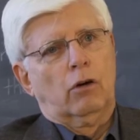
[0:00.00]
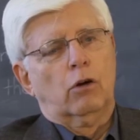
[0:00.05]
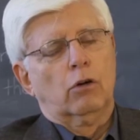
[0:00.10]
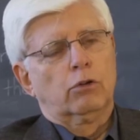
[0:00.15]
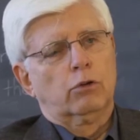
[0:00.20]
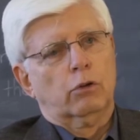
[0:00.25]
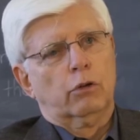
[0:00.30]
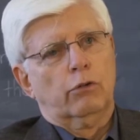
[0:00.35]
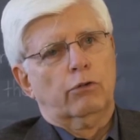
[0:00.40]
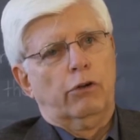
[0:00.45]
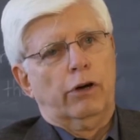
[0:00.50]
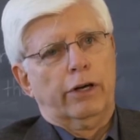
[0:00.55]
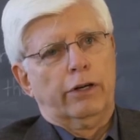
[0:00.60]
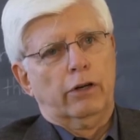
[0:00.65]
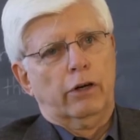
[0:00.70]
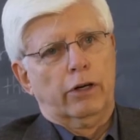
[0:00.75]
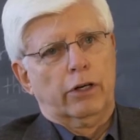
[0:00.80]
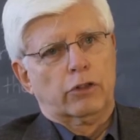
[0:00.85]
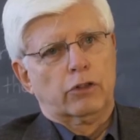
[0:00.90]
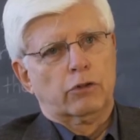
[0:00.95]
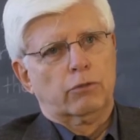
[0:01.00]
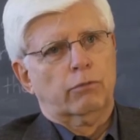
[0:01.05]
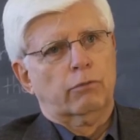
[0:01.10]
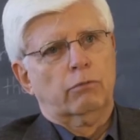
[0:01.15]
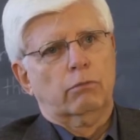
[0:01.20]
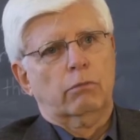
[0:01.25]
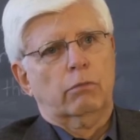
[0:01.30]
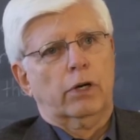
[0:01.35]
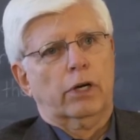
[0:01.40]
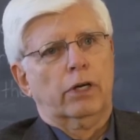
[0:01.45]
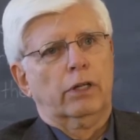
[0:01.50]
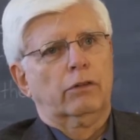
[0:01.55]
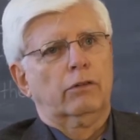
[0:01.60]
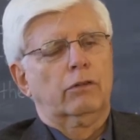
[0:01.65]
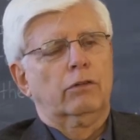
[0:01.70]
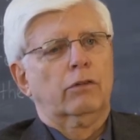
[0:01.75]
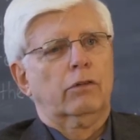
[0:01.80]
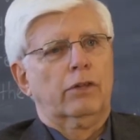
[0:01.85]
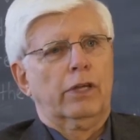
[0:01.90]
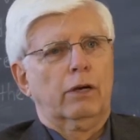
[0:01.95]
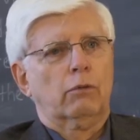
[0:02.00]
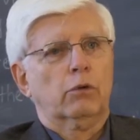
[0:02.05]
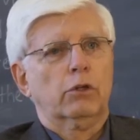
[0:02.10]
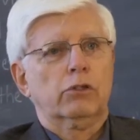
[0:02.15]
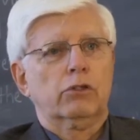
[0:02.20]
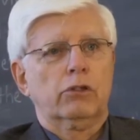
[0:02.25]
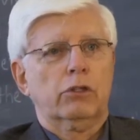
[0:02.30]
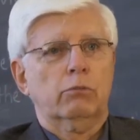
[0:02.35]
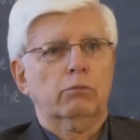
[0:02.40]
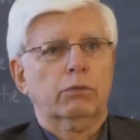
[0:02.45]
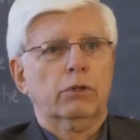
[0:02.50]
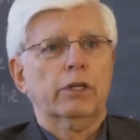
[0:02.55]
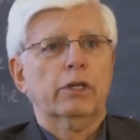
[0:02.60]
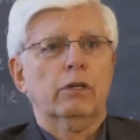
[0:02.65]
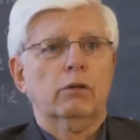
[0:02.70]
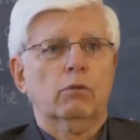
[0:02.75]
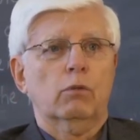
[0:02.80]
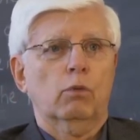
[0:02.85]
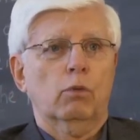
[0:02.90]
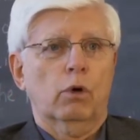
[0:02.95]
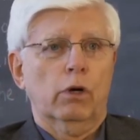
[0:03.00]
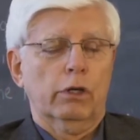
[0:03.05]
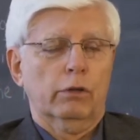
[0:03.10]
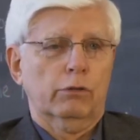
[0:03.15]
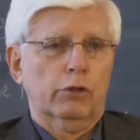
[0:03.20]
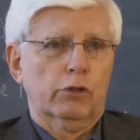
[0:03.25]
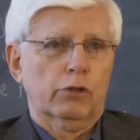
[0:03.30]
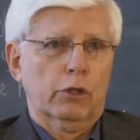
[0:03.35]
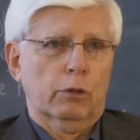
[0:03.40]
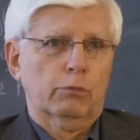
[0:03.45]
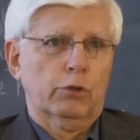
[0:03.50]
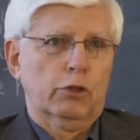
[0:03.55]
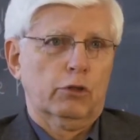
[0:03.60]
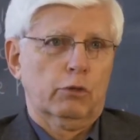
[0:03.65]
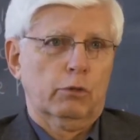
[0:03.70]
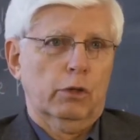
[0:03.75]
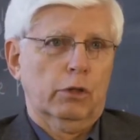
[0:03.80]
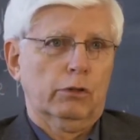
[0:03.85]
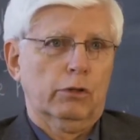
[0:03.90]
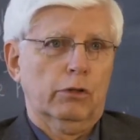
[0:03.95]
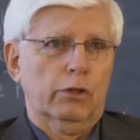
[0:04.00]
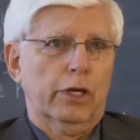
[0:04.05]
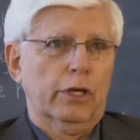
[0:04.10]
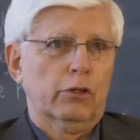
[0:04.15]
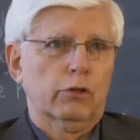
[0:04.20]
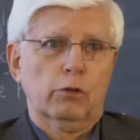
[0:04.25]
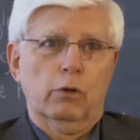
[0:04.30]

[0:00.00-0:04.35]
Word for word: also the fine arts, but that was simply one of the subjects throughout the day.